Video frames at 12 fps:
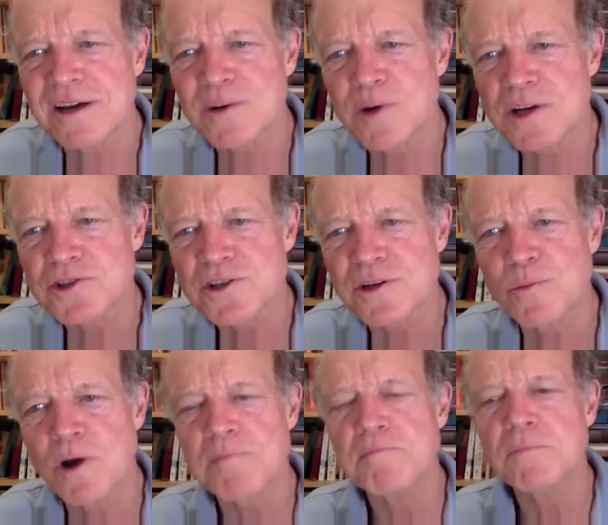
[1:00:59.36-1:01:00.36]
question:
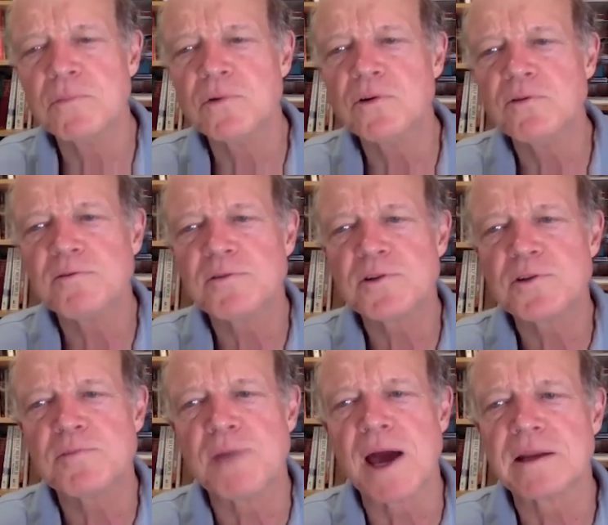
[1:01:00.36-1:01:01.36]
what moved
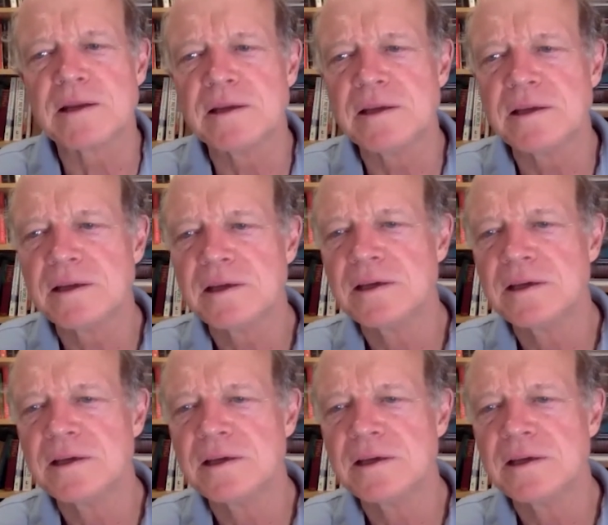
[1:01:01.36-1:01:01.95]
humanity